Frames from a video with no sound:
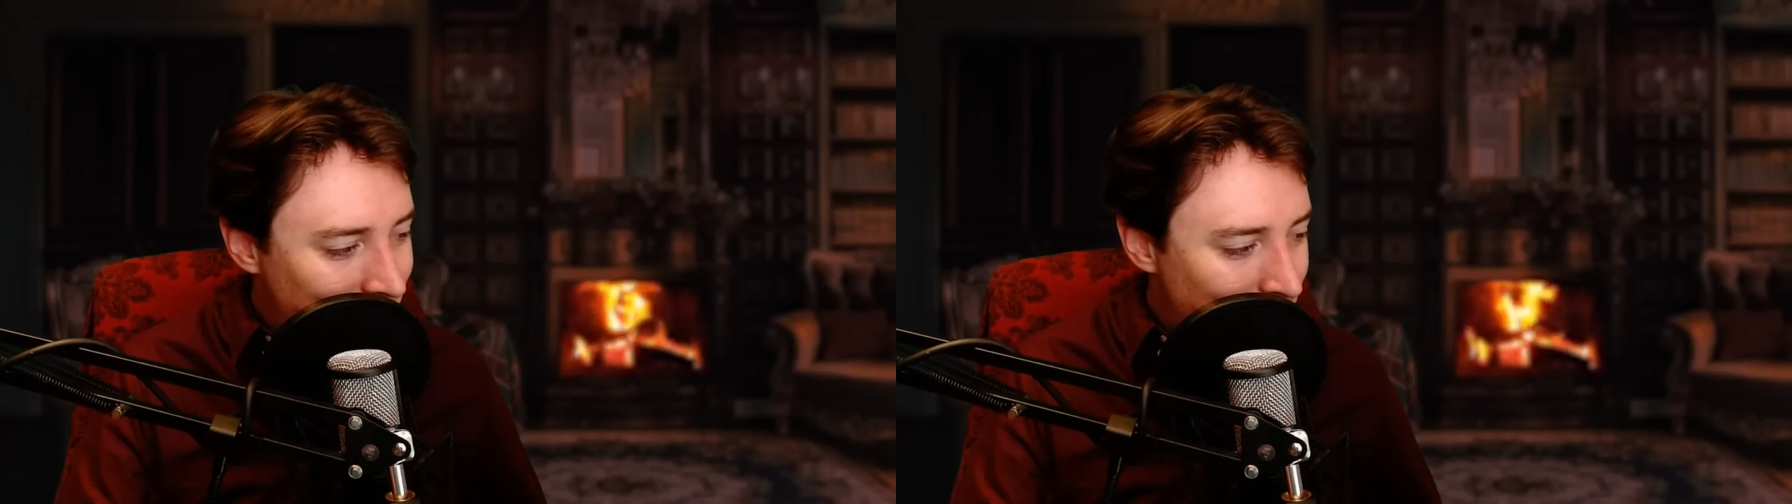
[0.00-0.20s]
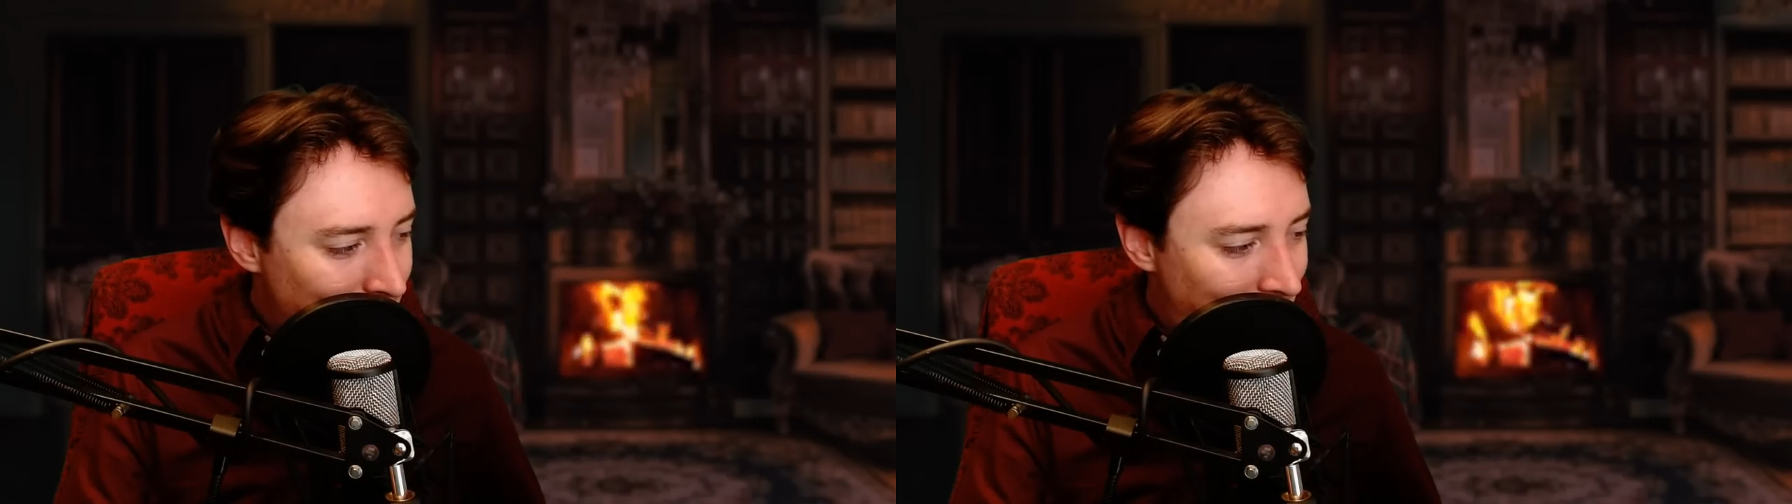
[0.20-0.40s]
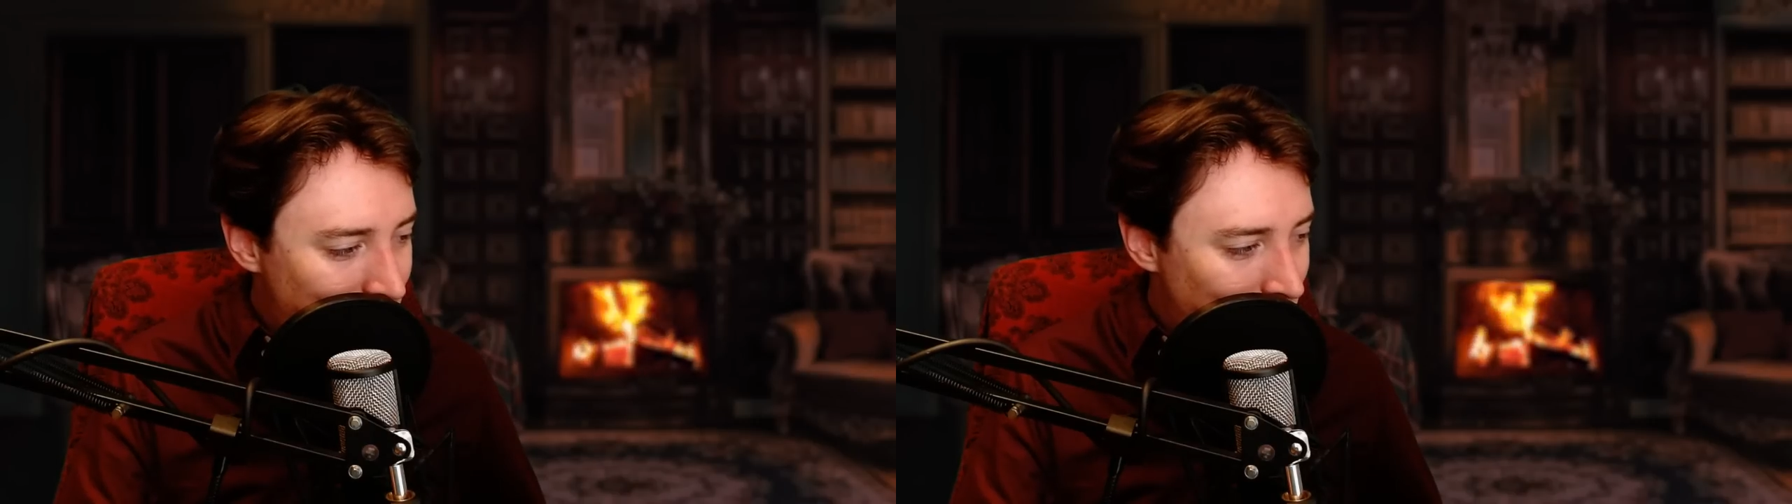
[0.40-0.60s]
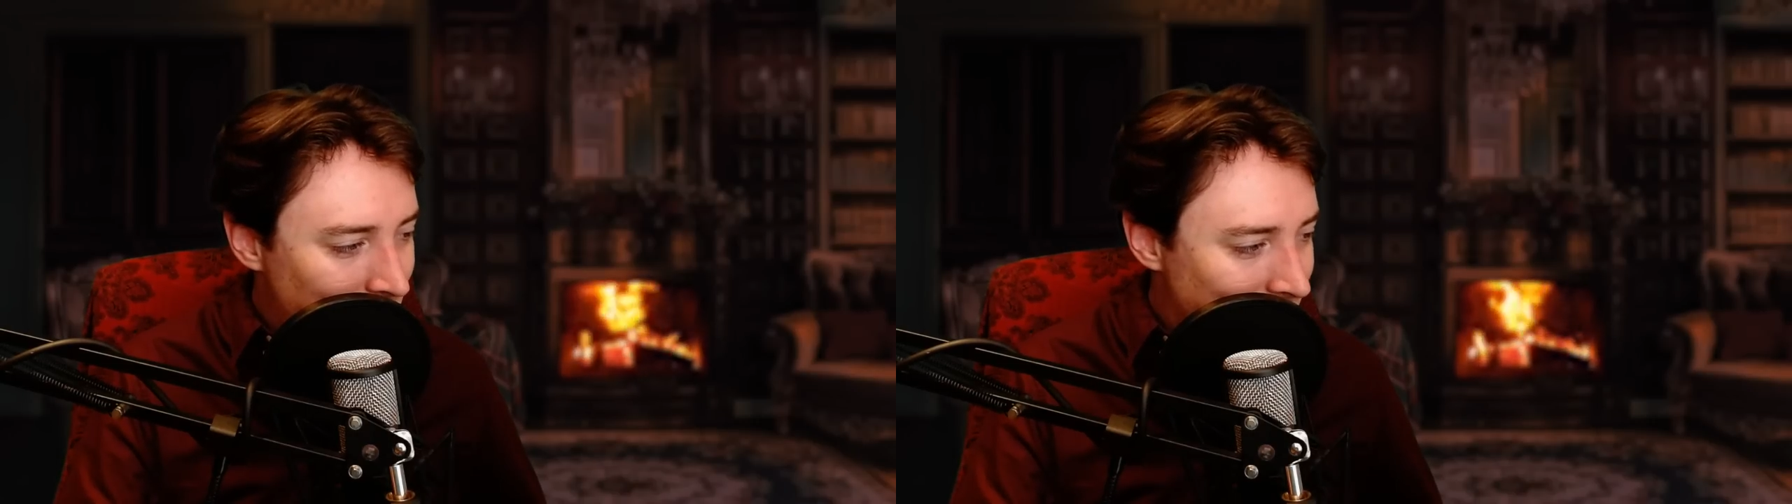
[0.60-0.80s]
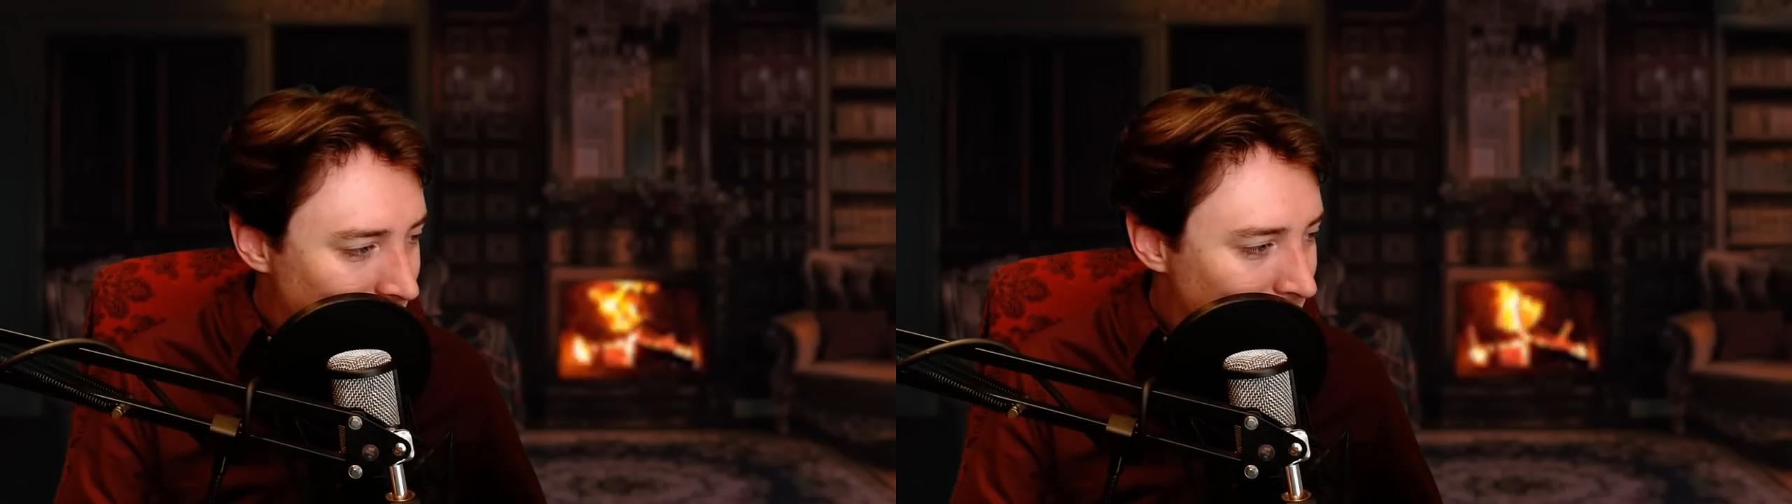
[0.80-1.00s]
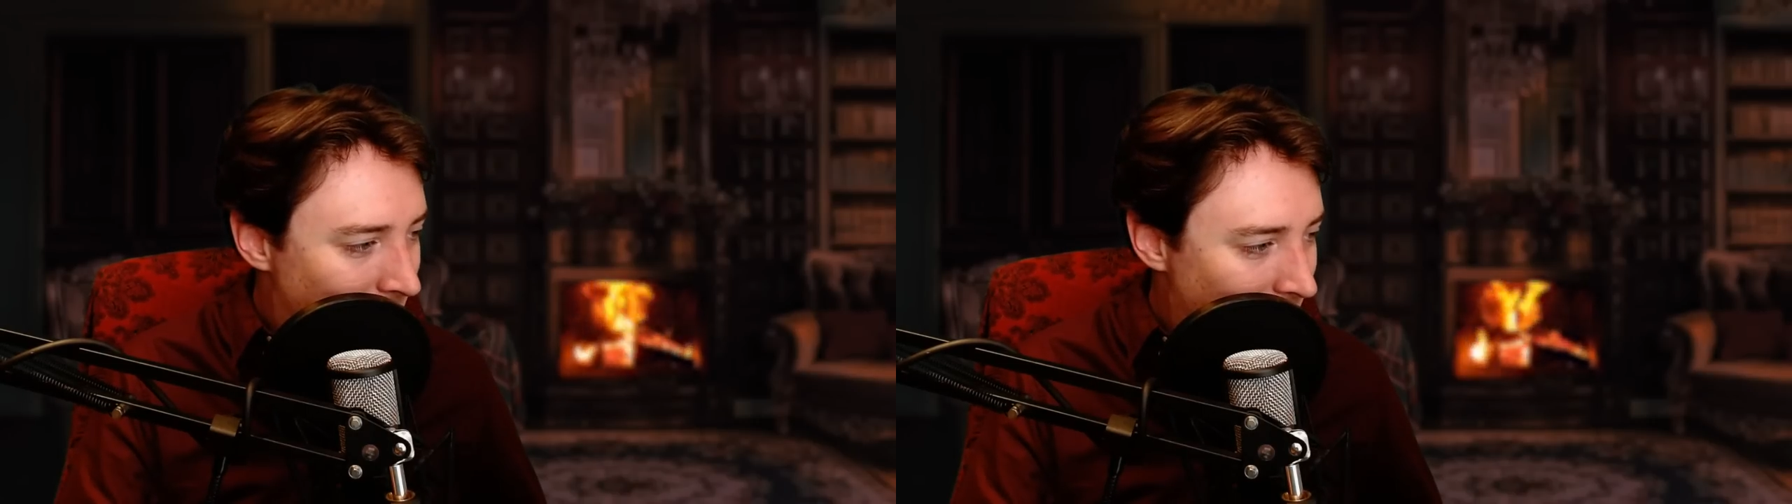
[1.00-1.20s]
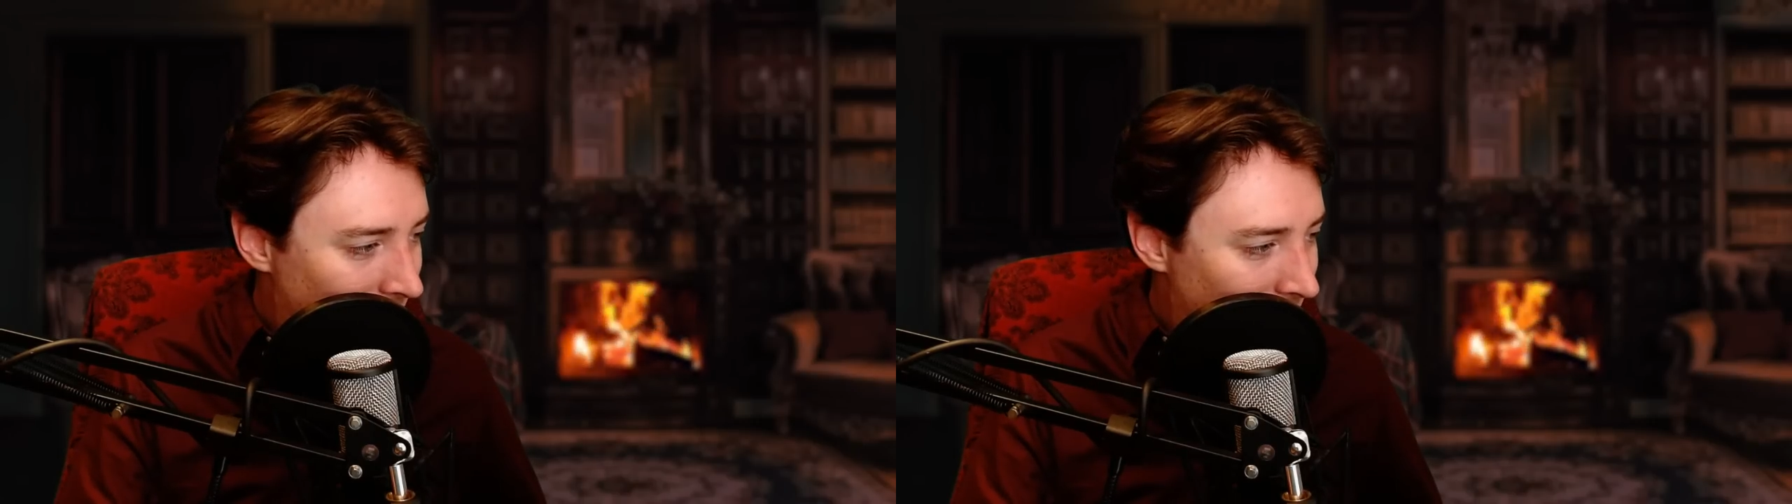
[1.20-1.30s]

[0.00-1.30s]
the face business is very